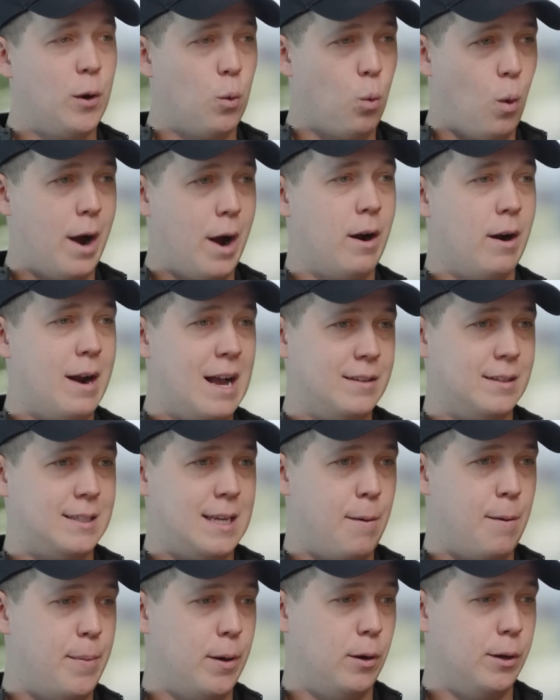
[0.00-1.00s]
think Whitehart has
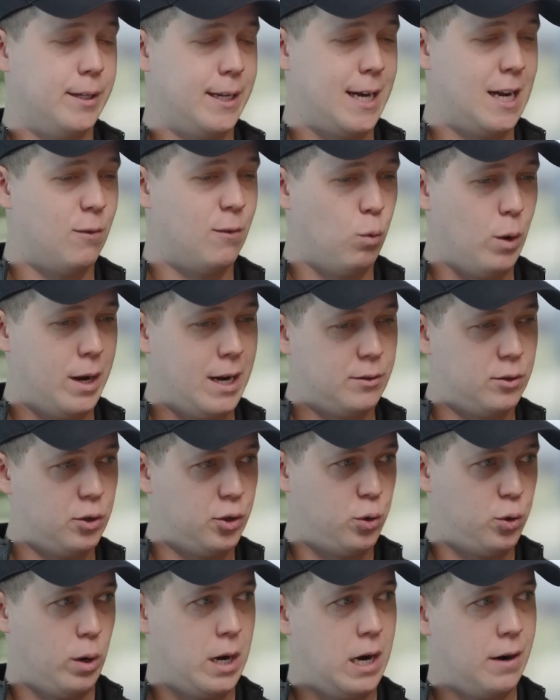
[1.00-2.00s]
the same ability to kind of win as a
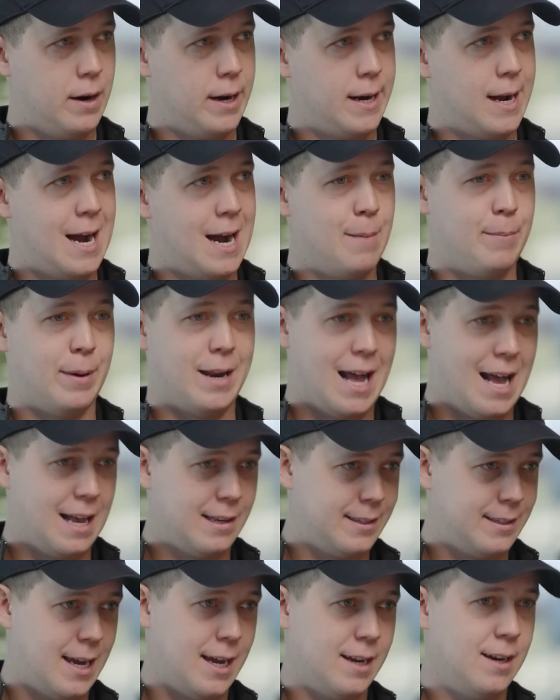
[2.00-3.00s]
short area guy, but
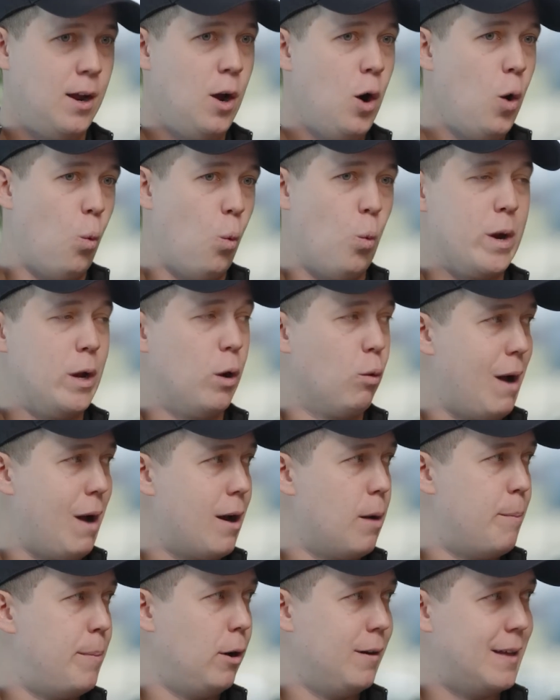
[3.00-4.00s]
has that wheel
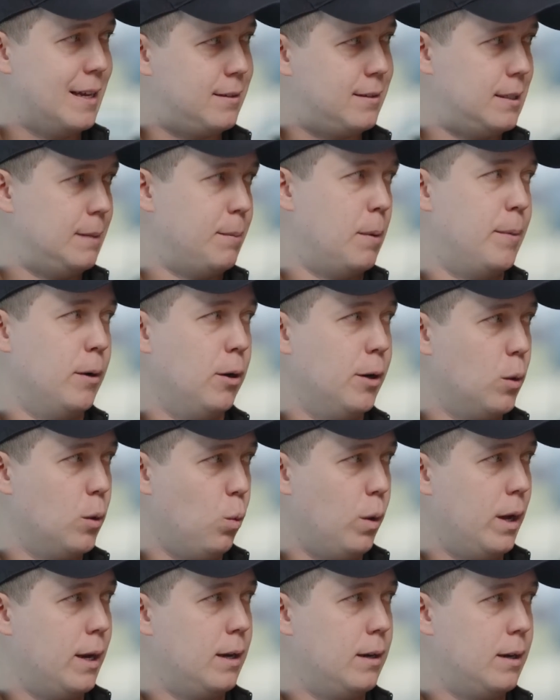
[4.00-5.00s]
route ability, that seam ability to
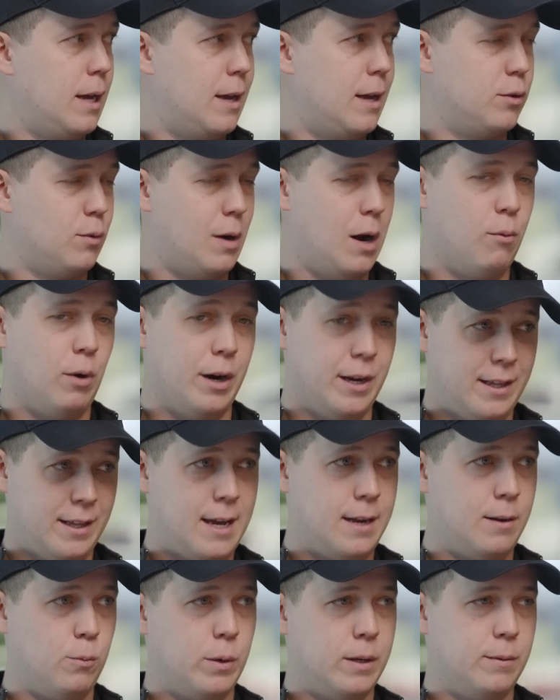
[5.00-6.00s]
win as a route runner. Did
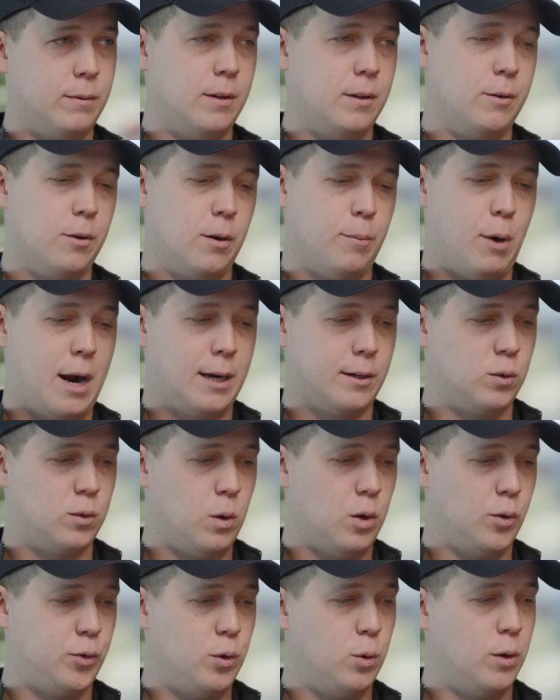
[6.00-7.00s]
that during practice as
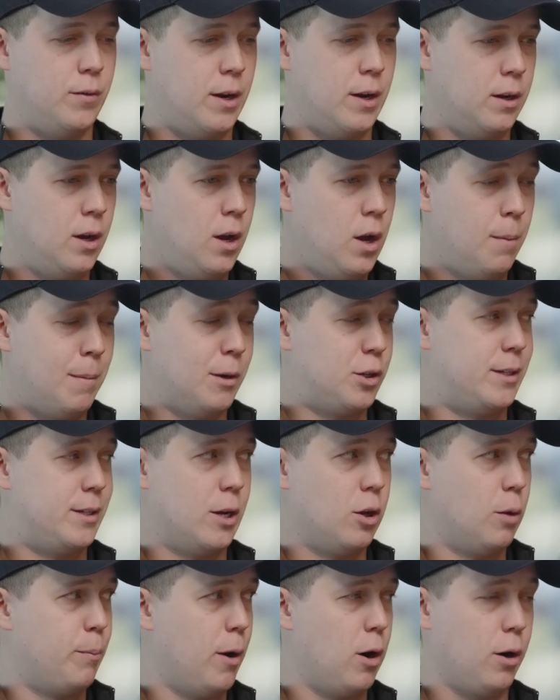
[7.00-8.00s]
well, too. And then I mentioned
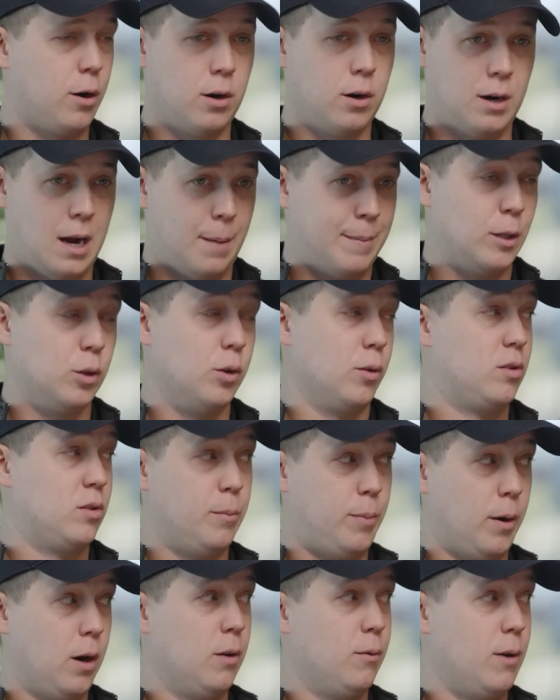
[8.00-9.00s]
Daniel Barker. I mean, looks
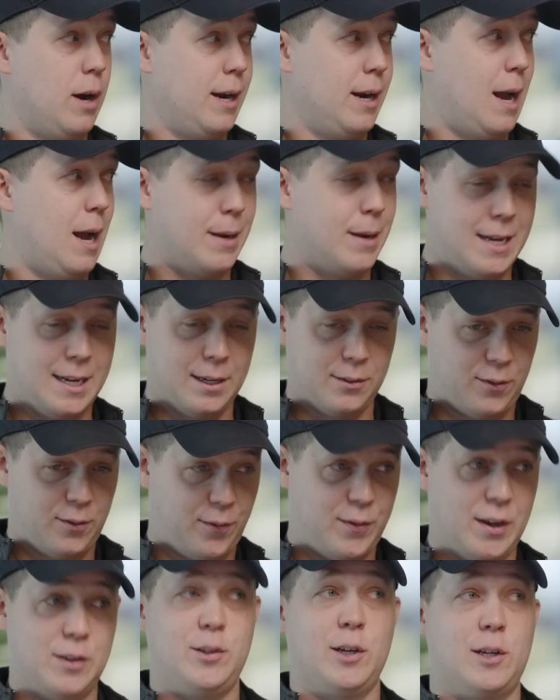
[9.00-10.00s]
the part, right? he is
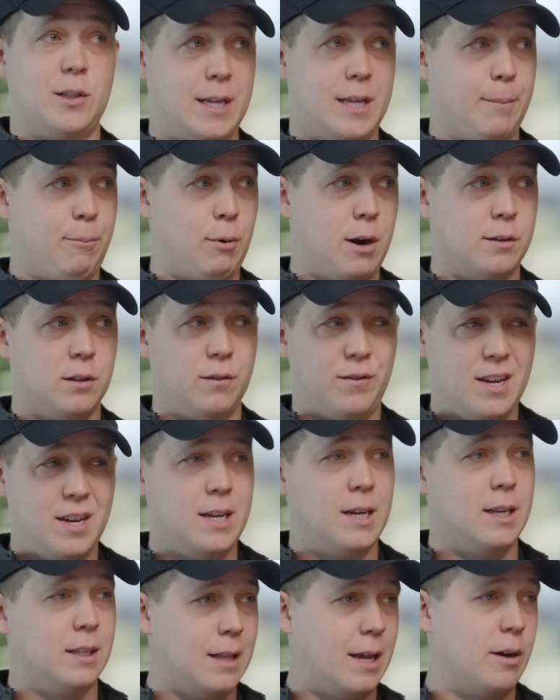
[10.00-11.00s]
physically impressive.
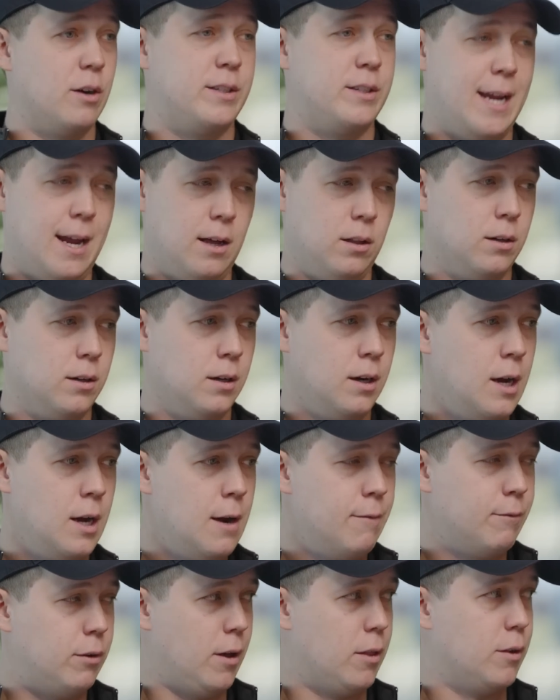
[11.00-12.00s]
He and Leonard Taylor
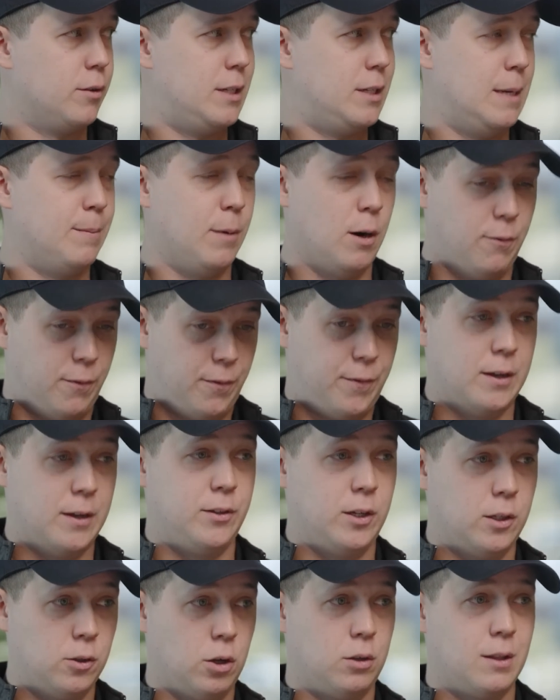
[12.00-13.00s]
for the other team are
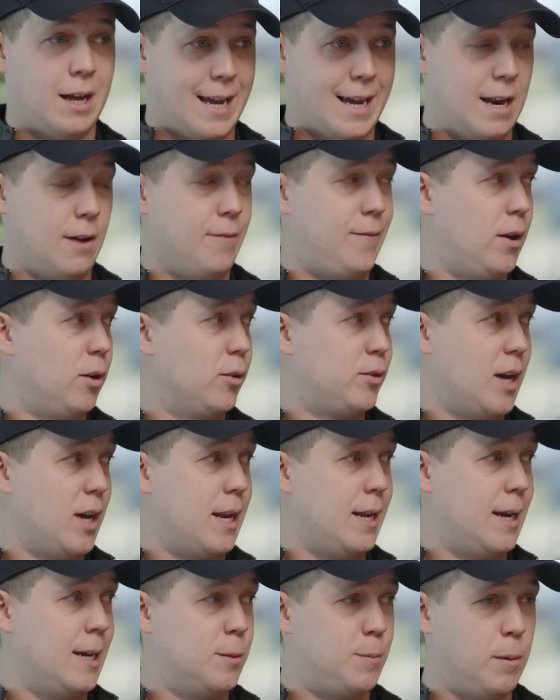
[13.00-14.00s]
physically look like NFL
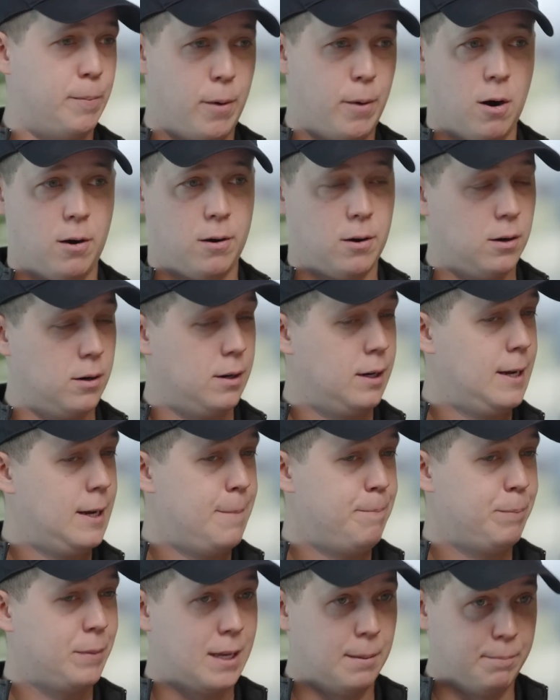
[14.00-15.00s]
tight ends, but Barker
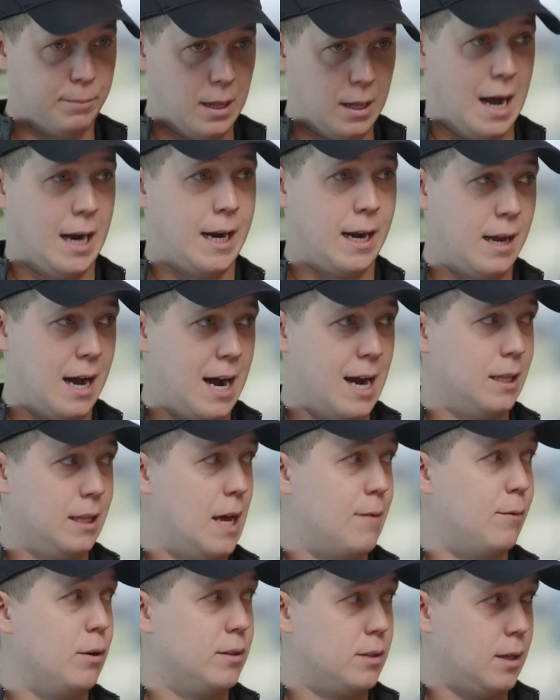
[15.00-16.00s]
can block at a high
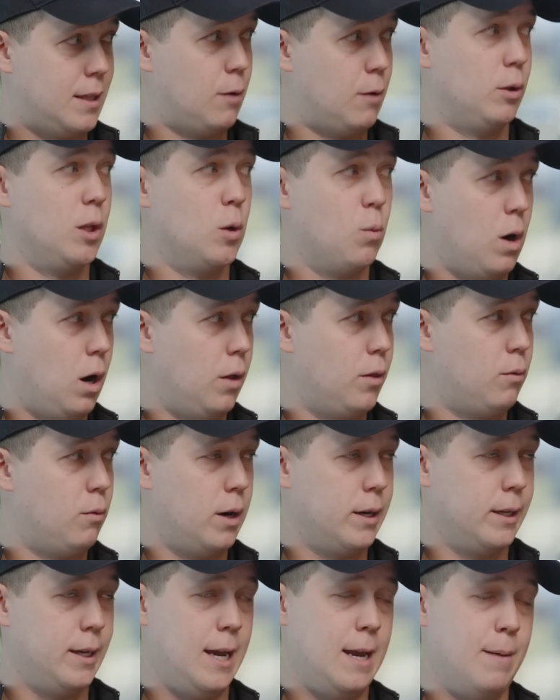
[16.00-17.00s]
level. He's done that really well in the
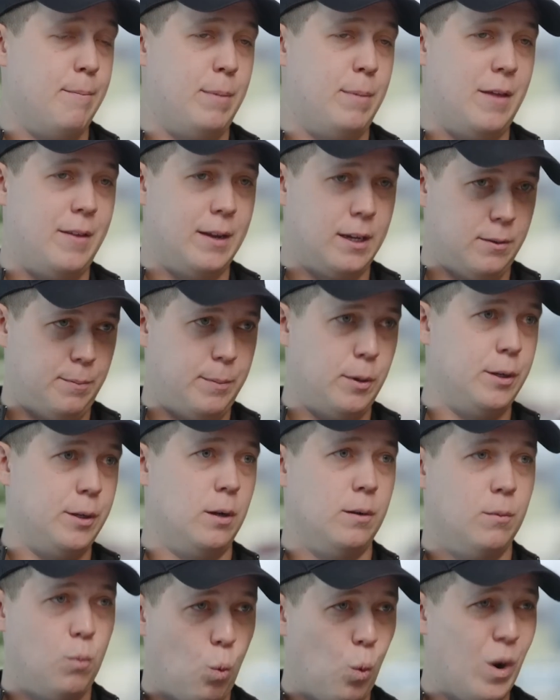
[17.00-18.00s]
run game, but I think his
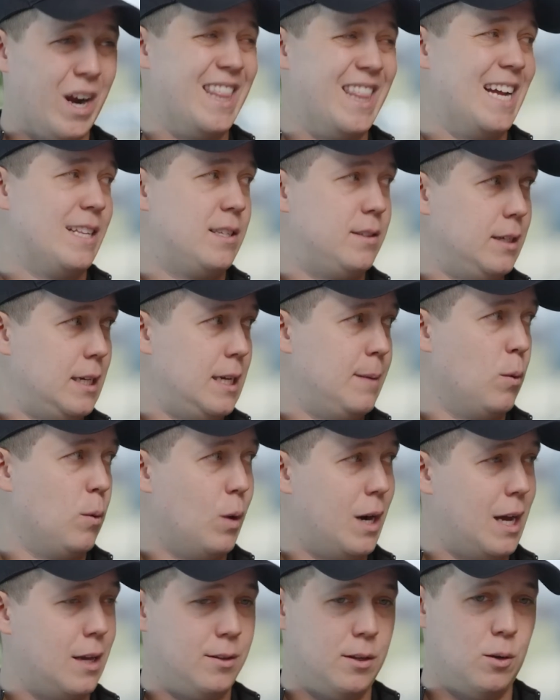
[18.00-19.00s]
ability to win in that seam and
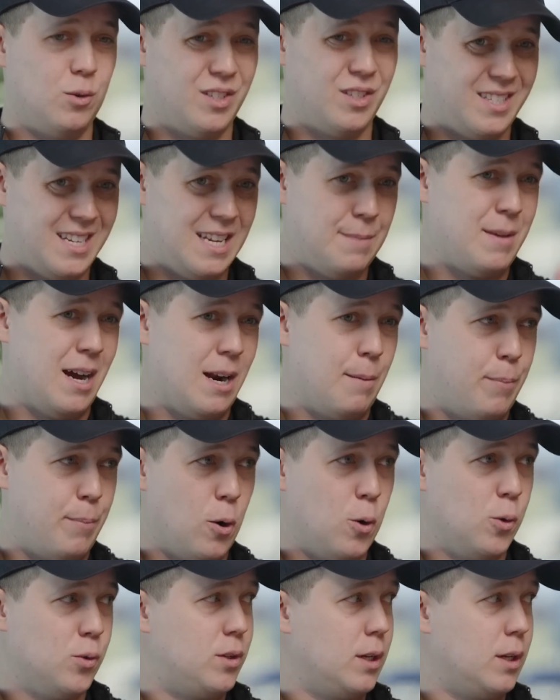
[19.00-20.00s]
win as those deep kind of
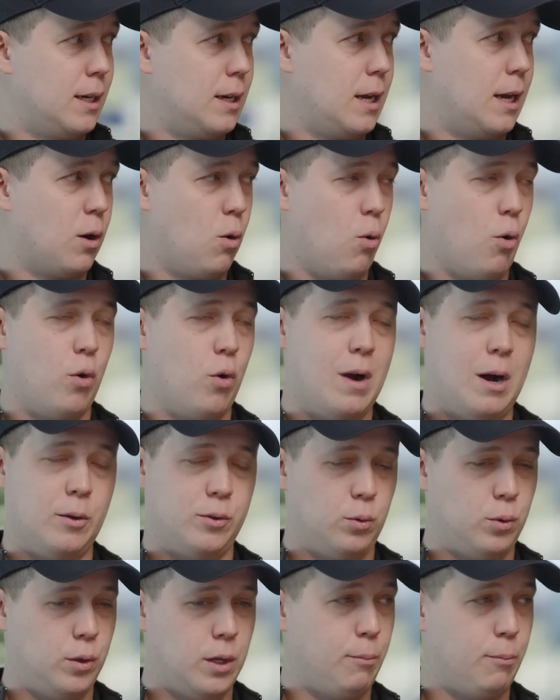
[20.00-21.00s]
post and corner
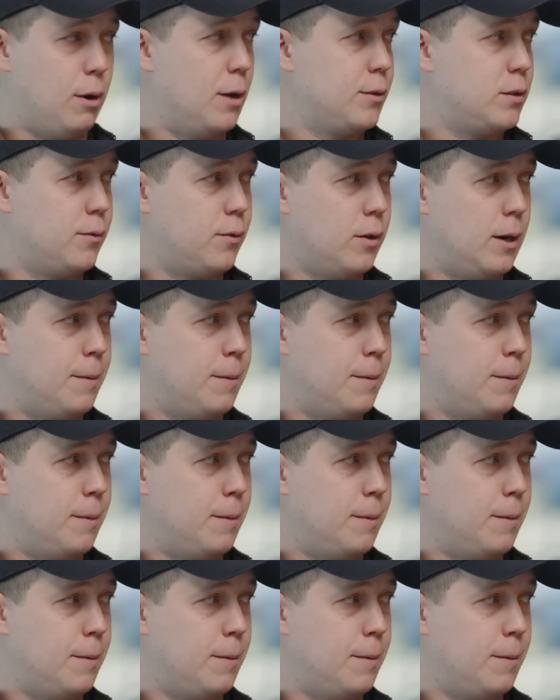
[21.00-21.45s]
routes are really impressive for